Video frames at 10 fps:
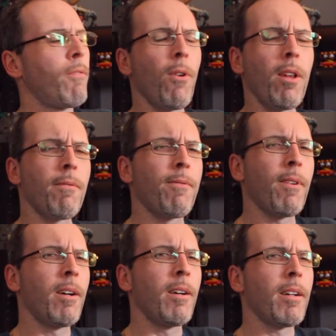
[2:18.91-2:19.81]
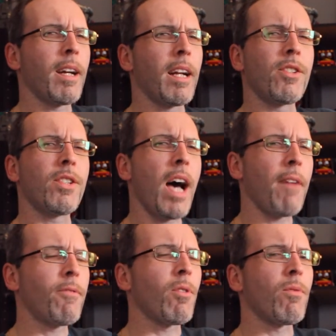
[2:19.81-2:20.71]
full of kind of
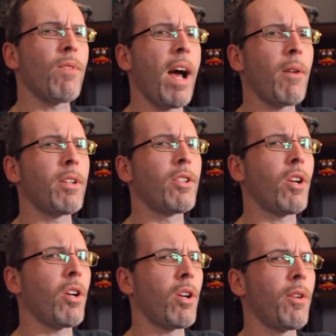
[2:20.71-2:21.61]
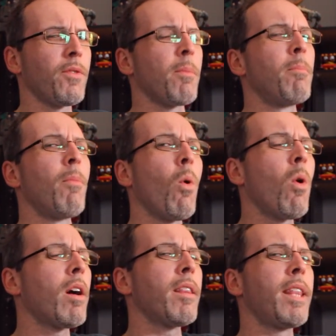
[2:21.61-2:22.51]
softer, rounded curves
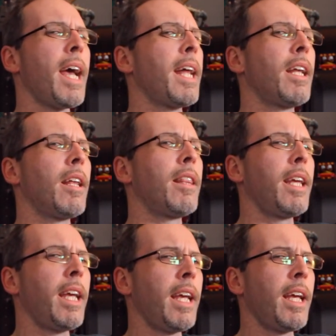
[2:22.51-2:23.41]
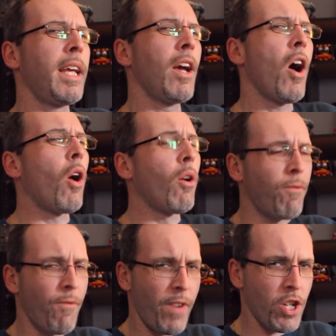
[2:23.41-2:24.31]
more than the
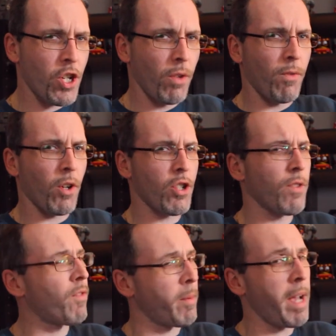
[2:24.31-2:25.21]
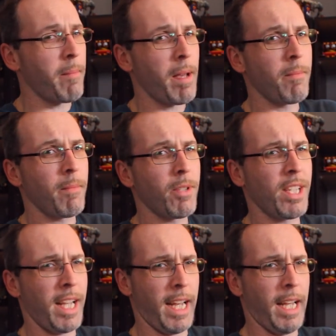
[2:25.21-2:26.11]
official version from
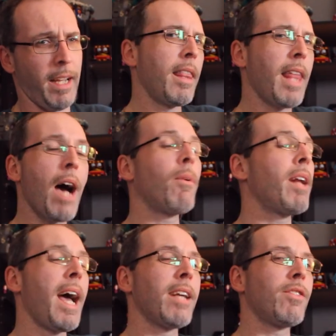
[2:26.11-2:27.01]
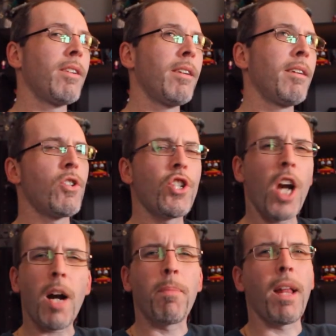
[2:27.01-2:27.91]
MMC. That one has
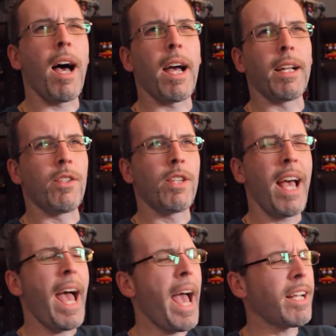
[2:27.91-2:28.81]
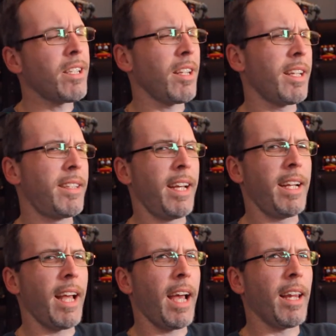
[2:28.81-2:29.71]
sharp lines, excellent
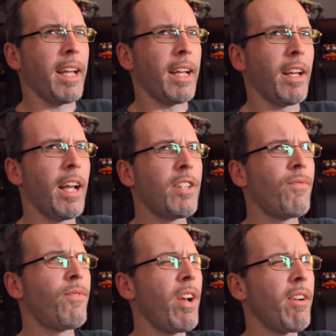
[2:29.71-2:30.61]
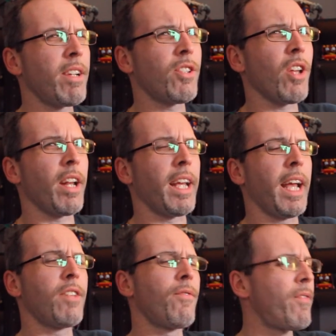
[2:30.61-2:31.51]
detailing. It's very stunning,
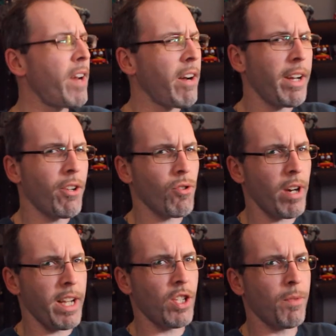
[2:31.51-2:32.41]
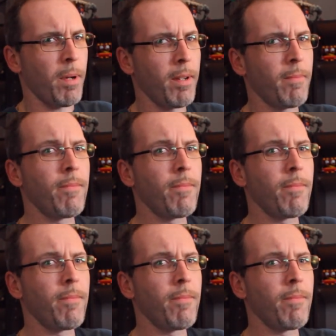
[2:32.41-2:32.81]
it's very crisp.